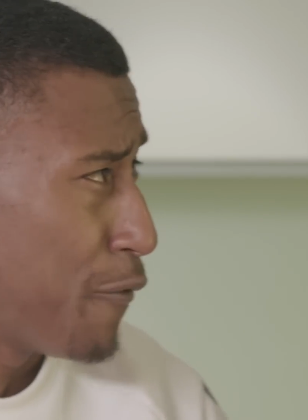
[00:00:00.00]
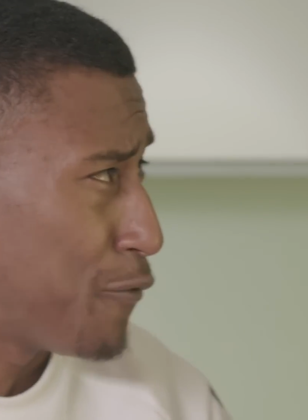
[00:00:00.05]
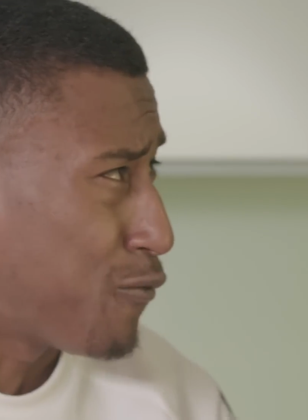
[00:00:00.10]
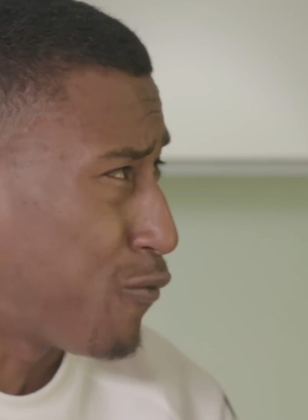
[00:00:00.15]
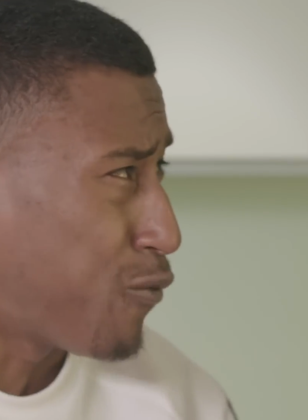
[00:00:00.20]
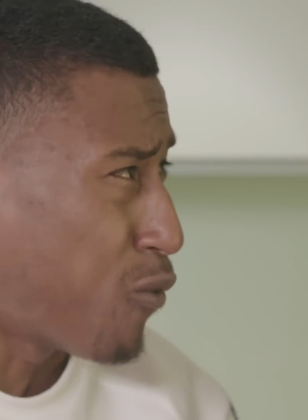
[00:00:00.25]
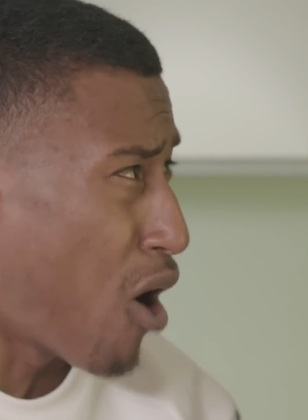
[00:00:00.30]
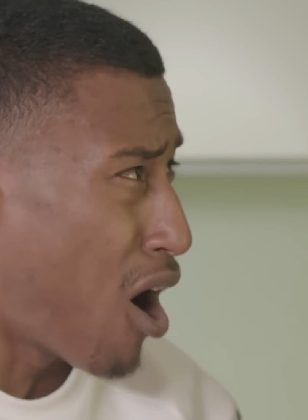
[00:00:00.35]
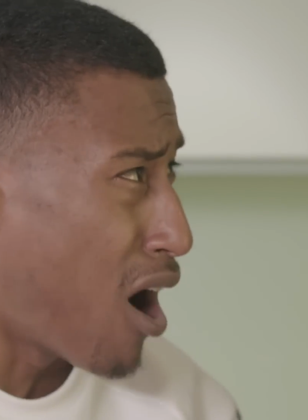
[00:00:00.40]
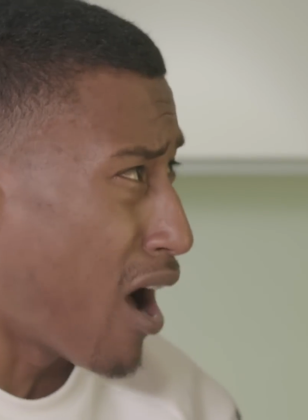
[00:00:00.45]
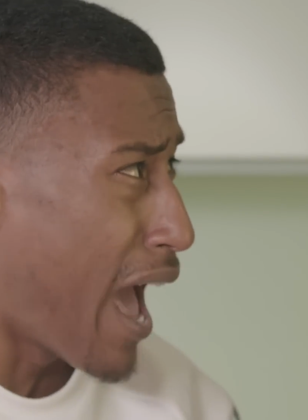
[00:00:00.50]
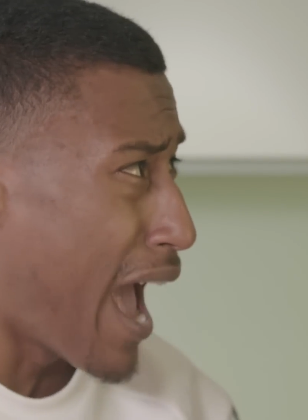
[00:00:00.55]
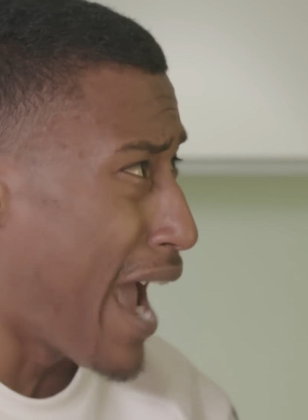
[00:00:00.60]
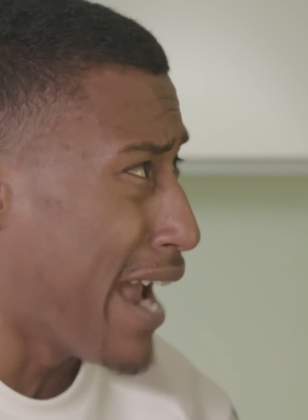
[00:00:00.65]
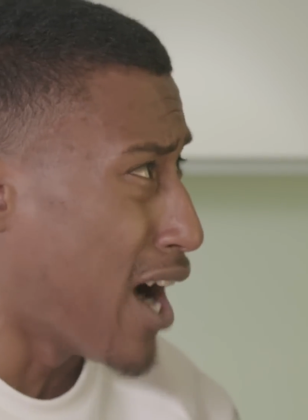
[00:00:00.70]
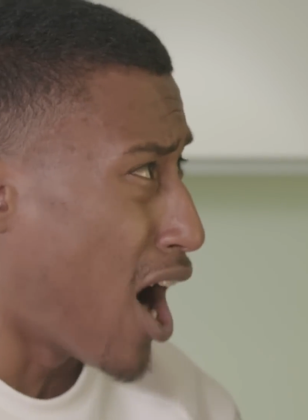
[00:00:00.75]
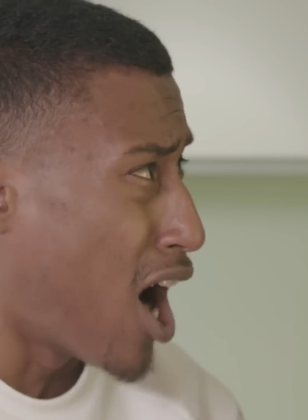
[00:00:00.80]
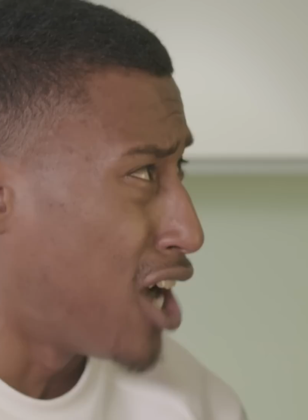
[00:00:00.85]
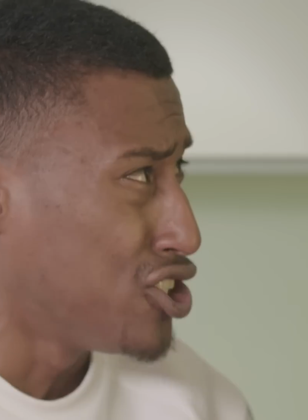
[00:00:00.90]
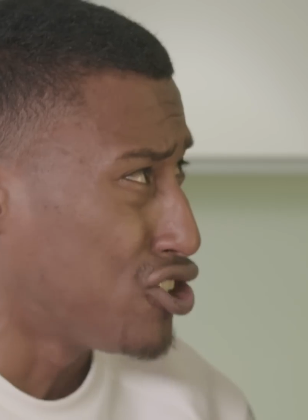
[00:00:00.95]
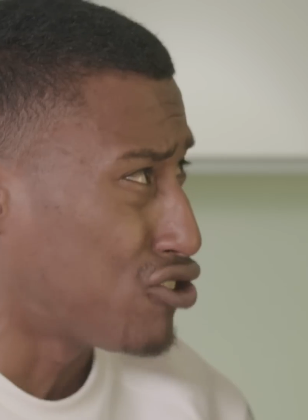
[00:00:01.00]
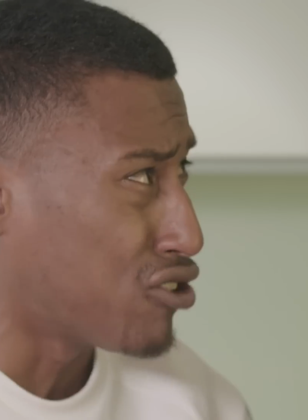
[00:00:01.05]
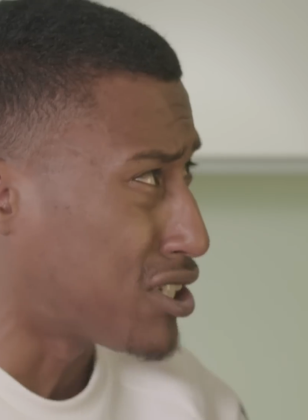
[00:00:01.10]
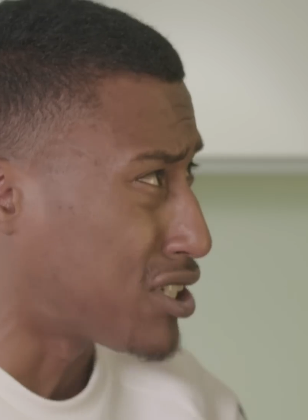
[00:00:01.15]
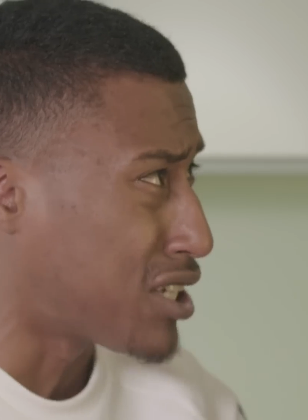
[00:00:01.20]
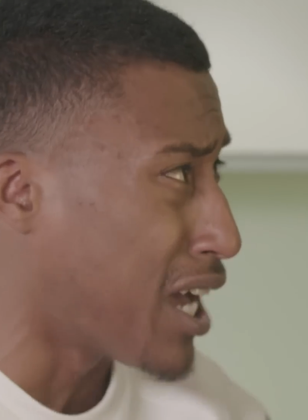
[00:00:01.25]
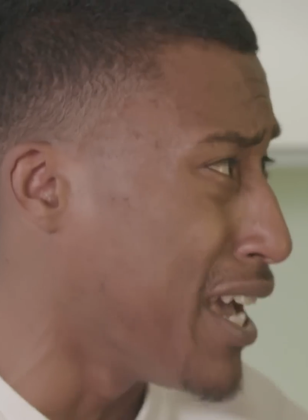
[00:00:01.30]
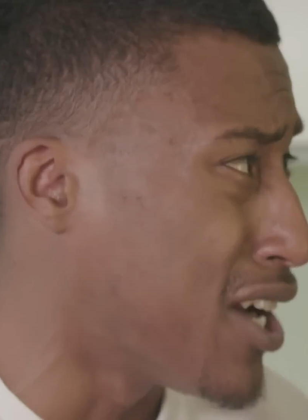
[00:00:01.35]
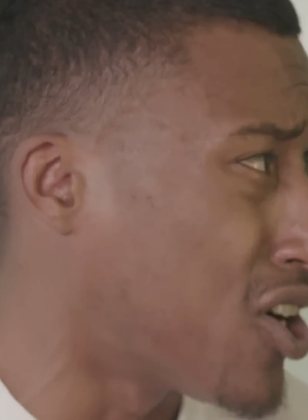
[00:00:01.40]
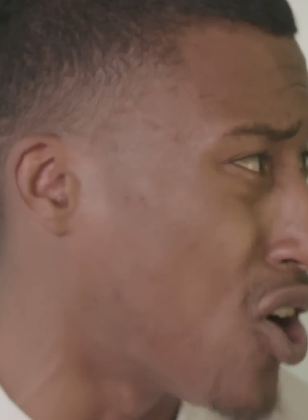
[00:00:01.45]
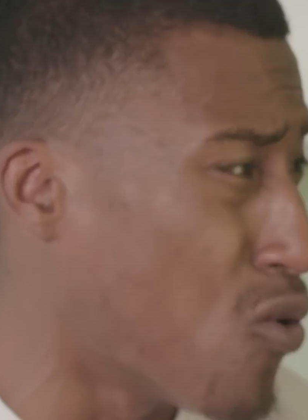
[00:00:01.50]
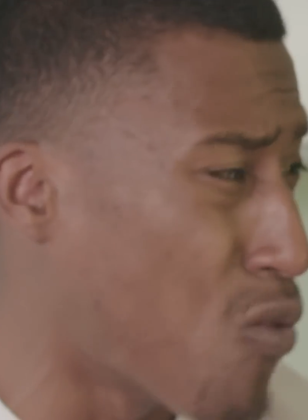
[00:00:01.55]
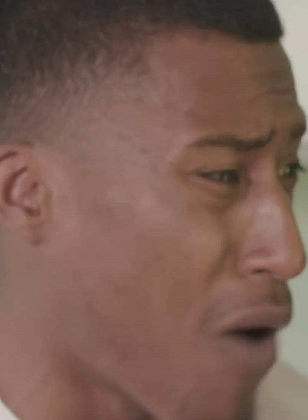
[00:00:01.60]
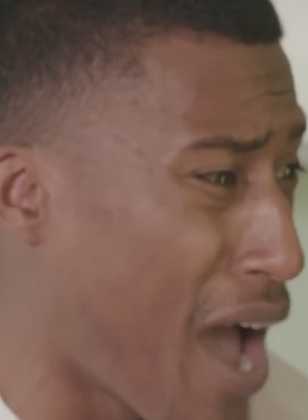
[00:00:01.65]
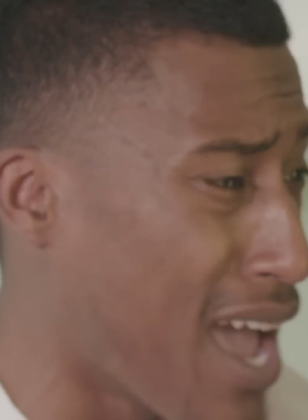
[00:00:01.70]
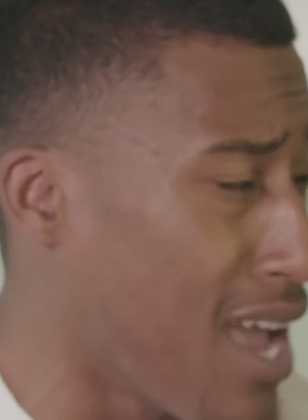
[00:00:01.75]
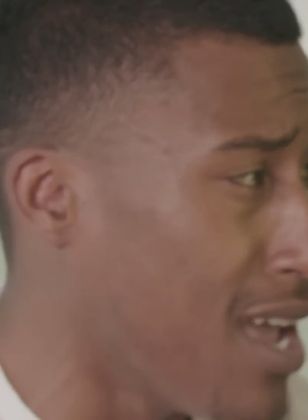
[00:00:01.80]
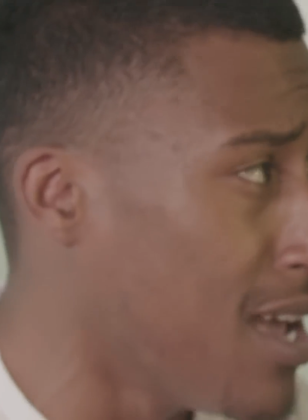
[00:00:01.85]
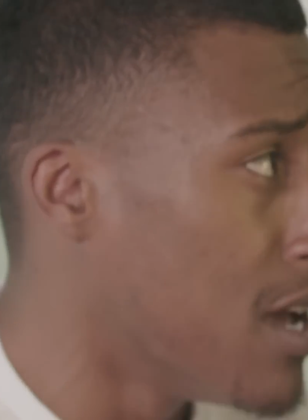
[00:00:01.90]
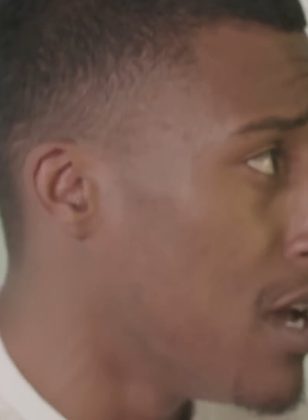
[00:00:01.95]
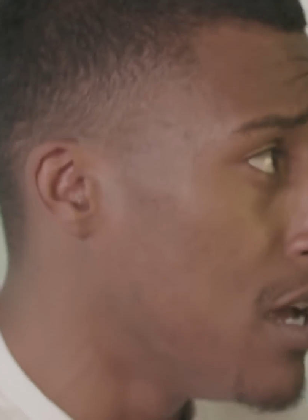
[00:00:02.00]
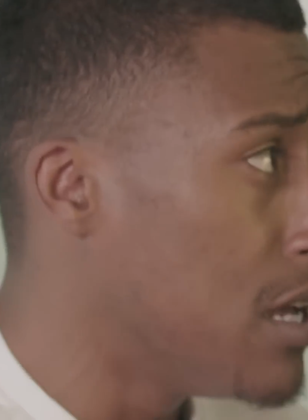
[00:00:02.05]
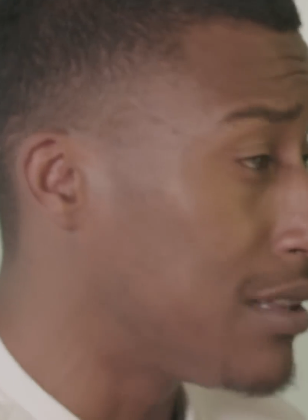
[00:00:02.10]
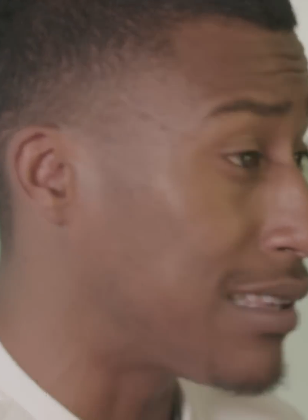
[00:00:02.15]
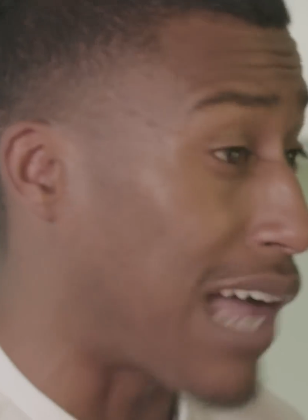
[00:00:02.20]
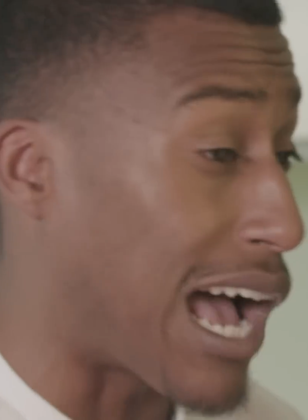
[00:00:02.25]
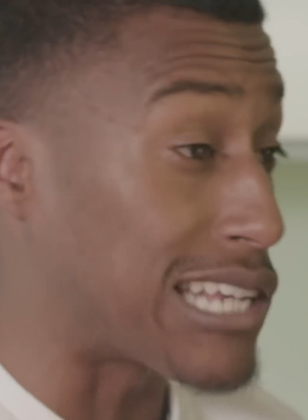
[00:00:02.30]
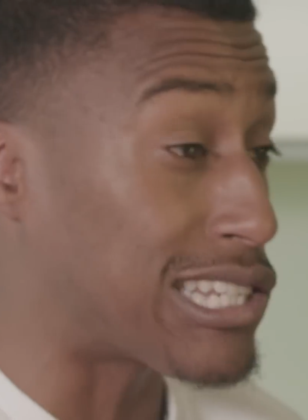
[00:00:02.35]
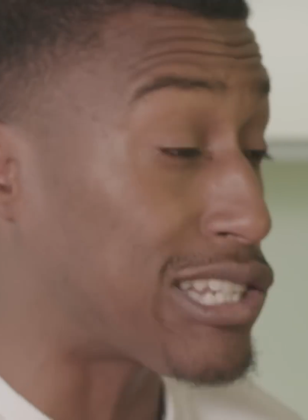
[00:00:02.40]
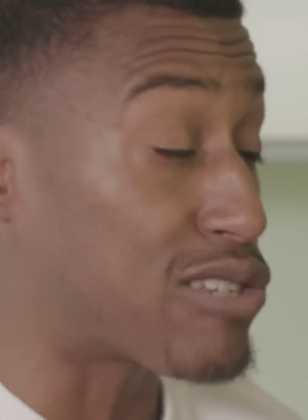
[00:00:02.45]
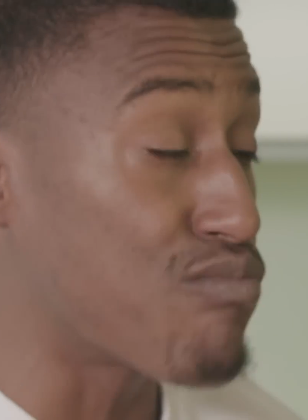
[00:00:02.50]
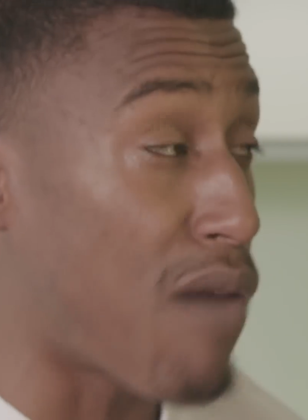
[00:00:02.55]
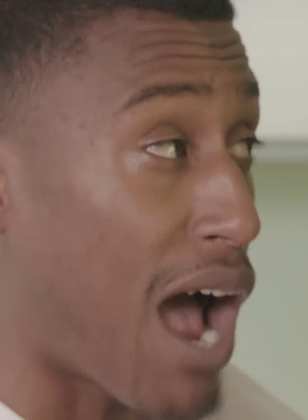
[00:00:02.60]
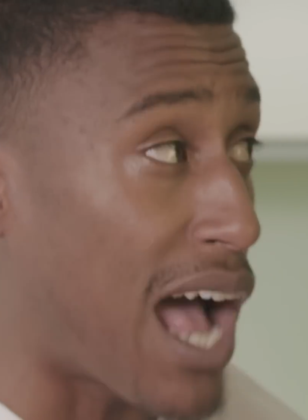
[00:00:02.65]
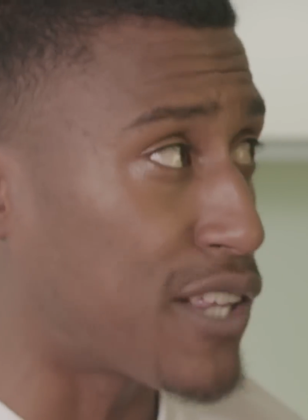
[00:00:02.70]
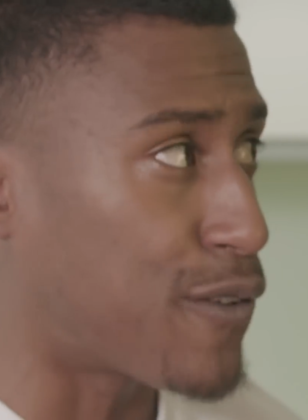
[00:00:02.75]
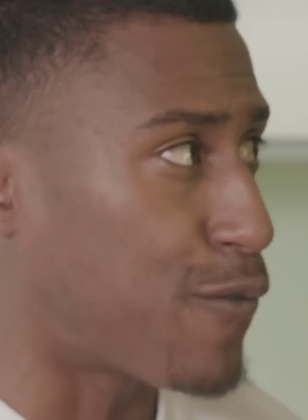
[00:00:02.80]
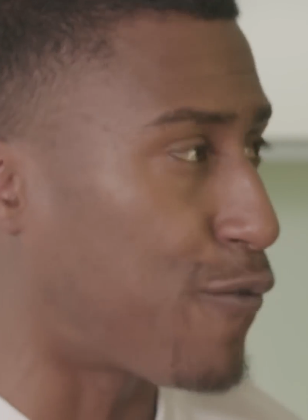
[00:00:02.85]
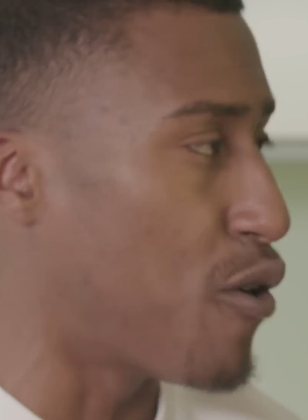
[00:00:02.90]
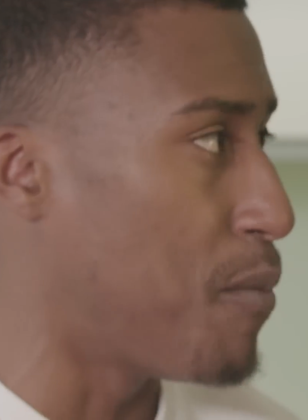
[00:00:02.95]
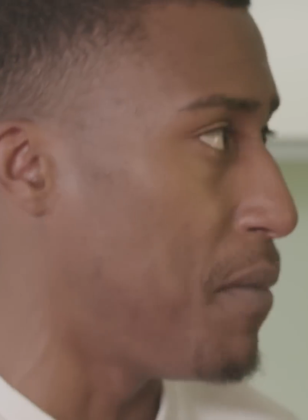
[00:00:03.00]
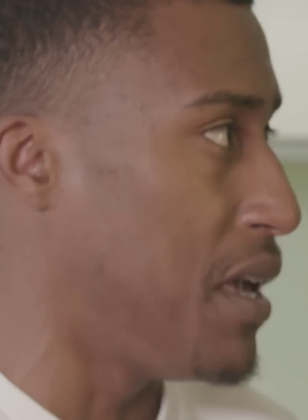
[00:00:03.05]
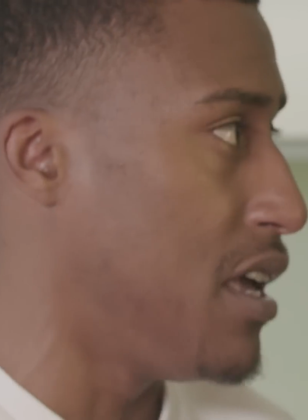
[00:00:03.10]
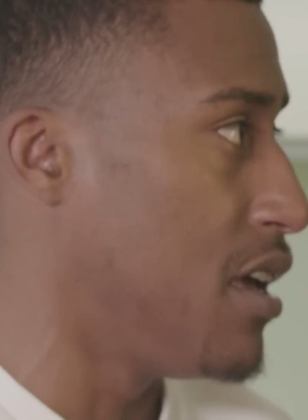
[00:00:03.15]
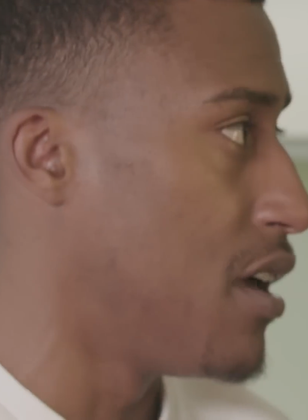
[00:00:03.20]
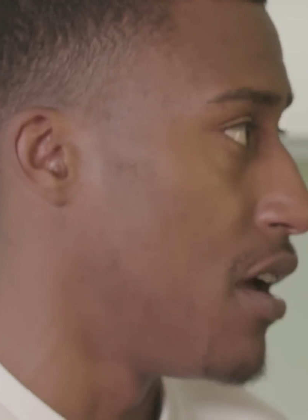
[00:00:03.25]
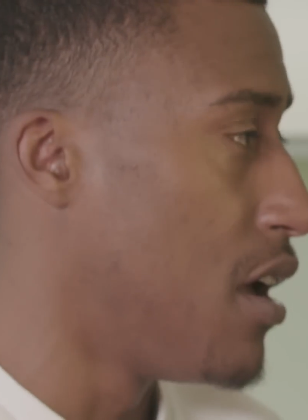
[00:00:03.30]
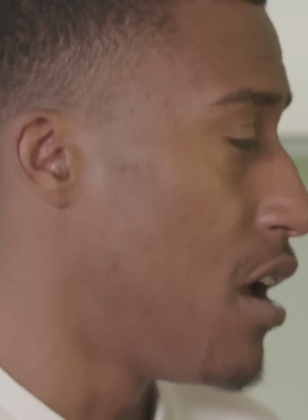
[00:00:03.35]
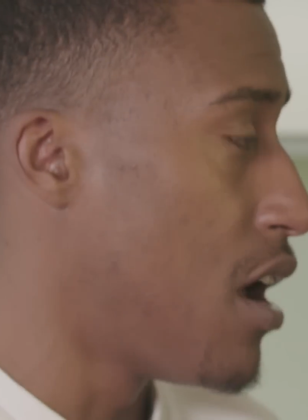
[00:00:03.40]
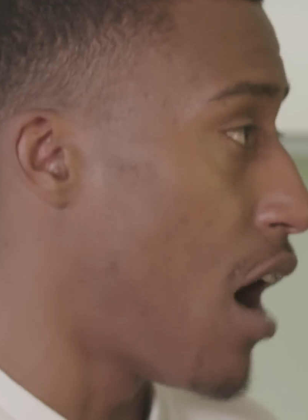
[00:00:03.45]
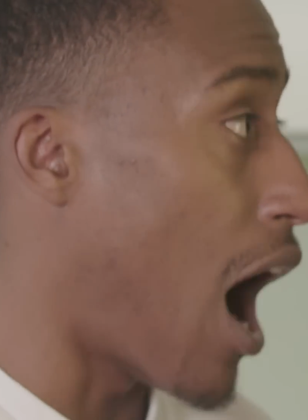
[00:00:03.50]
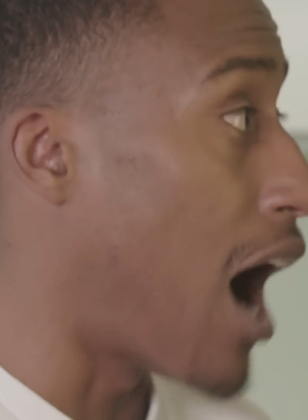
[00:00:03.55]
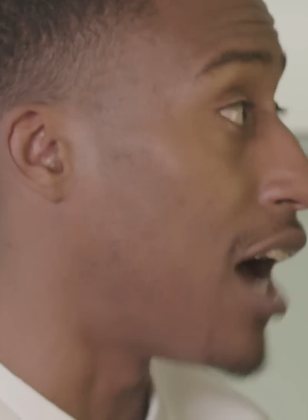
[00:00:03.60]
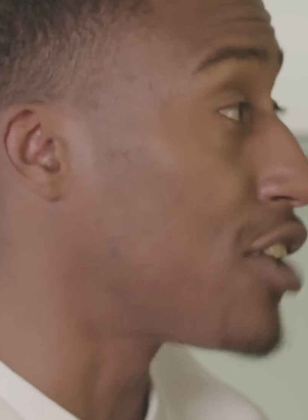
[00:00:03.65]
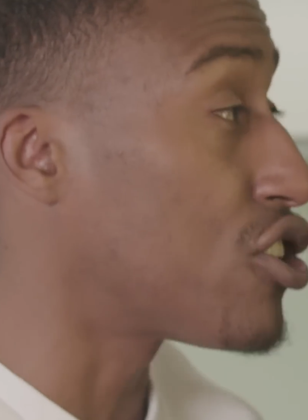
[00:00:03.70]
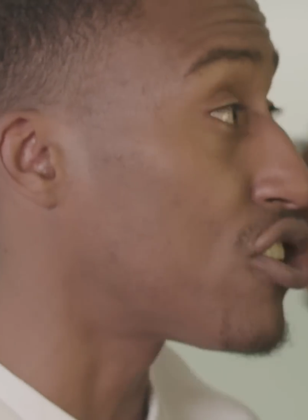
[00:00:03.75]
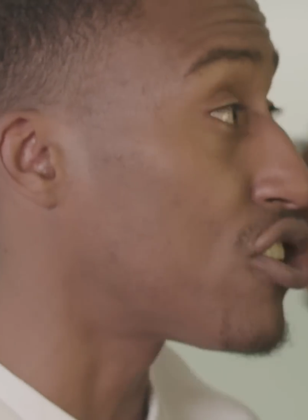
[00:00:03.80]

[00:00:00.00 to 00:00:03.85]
of what? 800 takeaway? That's mad for me. I